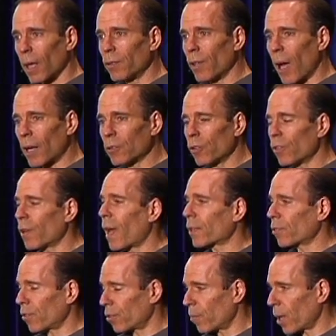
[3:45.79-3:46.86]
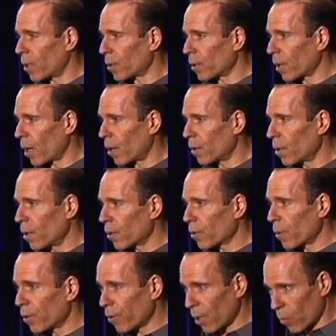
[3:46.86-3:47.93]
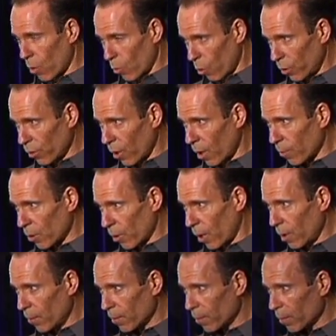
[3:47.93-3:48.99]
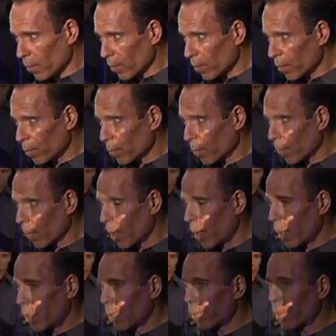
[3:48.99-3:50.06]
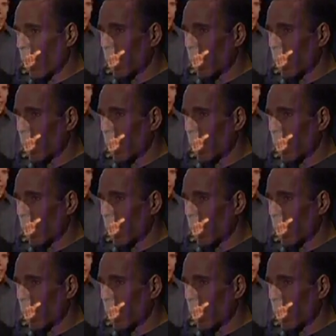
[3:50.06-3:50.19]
and doctors and access to medical care. So let me say that one more time, okay? Is